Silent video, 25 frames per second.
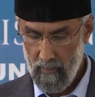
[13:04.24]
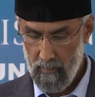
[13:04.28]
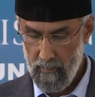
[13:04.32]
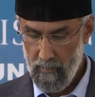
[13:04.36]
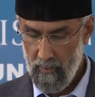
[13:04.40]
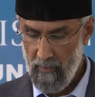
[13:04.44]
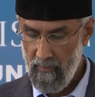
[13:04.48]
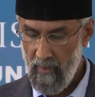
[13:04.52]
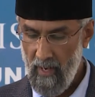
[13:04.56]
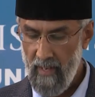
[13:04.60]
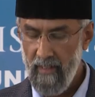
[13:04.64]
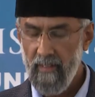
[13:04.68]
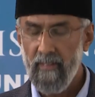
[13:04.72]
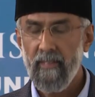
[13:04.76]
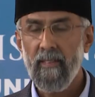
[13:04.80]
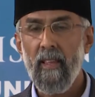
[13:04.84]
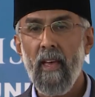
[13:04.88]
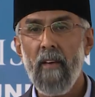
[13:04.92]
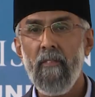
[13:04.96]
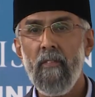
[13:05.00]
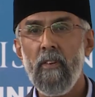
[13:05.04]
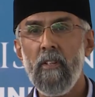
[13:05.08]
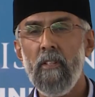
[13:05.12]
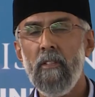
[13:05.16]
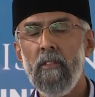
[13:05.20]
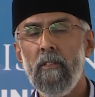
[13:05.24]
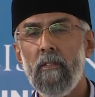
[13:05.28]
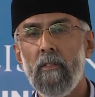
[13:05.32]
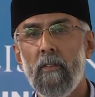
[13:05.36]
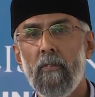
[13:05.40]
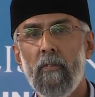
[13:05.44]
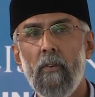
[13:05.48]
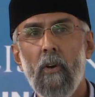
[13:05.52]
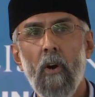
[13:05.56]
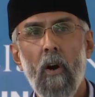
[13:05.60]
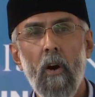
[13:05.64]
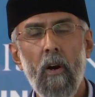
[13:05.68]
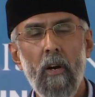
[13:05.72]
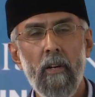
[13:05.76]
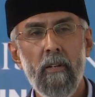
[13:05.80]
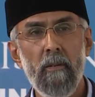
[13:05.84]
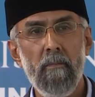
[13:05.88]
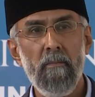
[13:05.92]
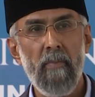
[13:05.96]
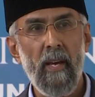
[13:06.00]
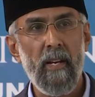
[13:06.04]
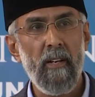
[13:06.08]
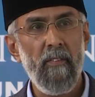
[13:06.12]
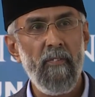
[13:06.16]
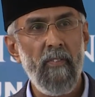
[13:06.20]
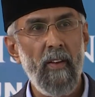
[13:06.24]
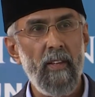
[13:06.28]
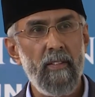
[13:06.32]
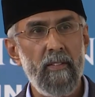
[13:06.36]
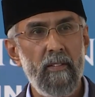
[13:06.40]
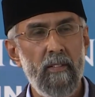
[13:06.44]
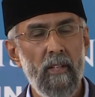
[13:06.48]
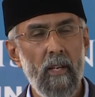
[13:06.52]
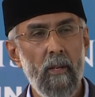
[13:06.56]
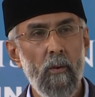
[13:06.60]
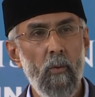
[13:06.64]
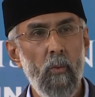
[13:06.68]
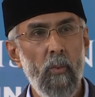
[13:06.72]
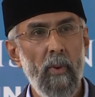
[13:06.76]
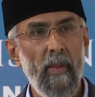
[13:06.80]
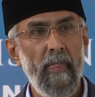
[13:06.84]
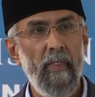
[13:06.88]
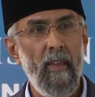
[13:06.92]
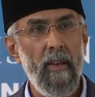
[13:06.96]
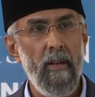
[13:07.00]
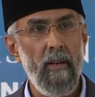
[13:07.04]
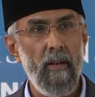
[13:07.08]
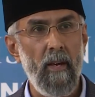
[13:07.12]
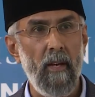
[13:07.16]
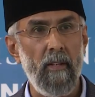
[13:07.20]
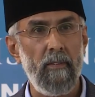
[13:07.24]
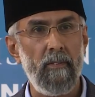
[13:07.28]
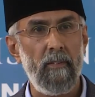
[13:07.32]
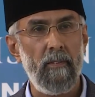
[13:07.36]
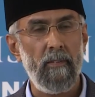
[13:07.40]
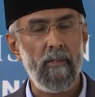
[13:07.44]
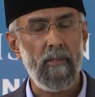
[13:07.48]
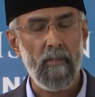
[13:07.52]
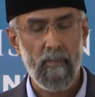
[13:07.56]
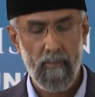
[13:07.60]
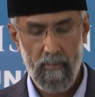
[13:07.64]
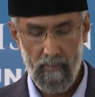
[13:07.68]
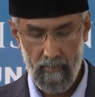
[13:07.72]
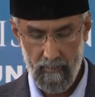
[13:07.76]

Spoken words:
provides evidence of God manifesting within us.